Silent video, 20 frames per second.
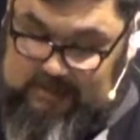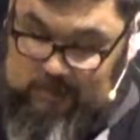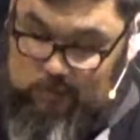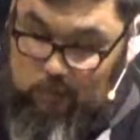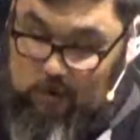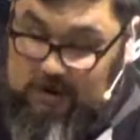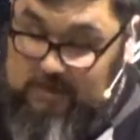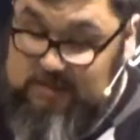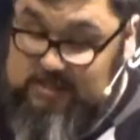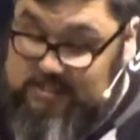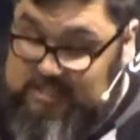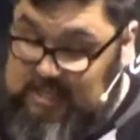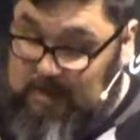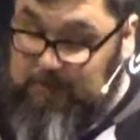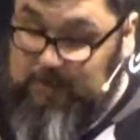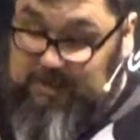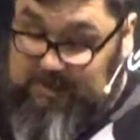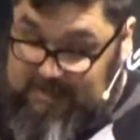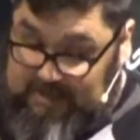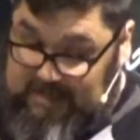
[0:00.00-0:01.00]
What are some
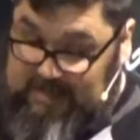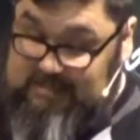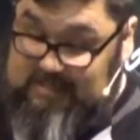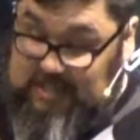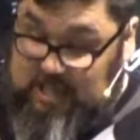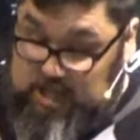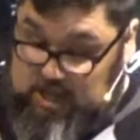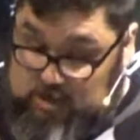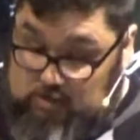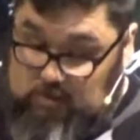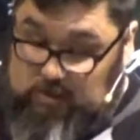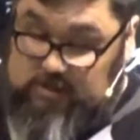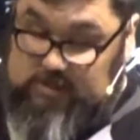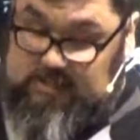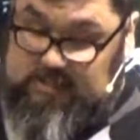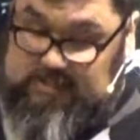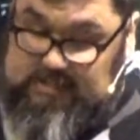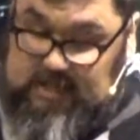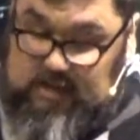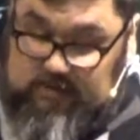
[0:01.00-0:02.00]
of the things that you could
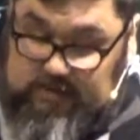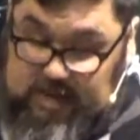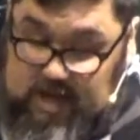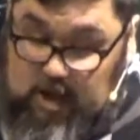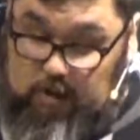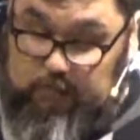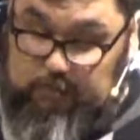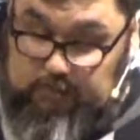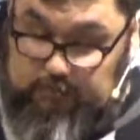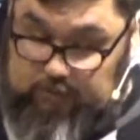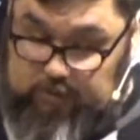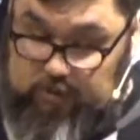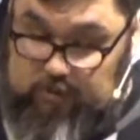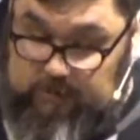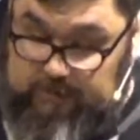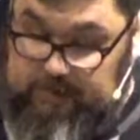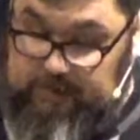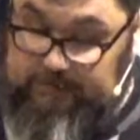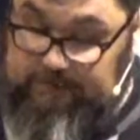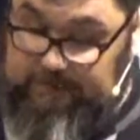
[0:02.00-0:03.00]
sell to help
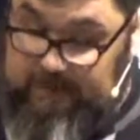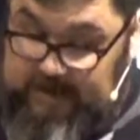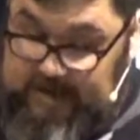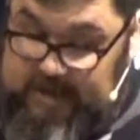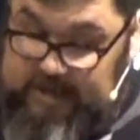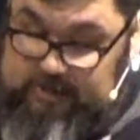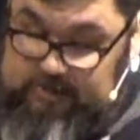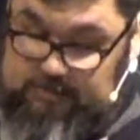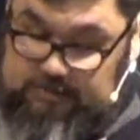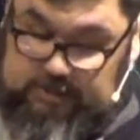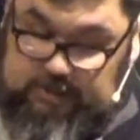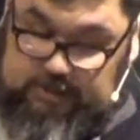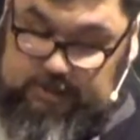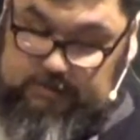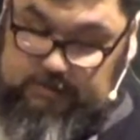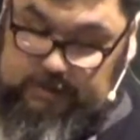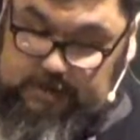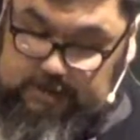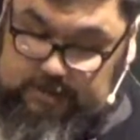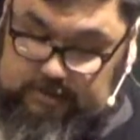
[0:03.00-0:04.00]
improve your financial
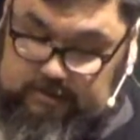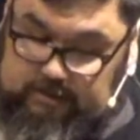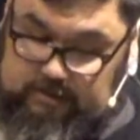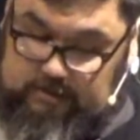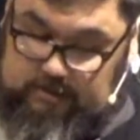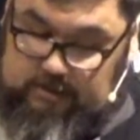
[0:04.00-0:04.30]
situation?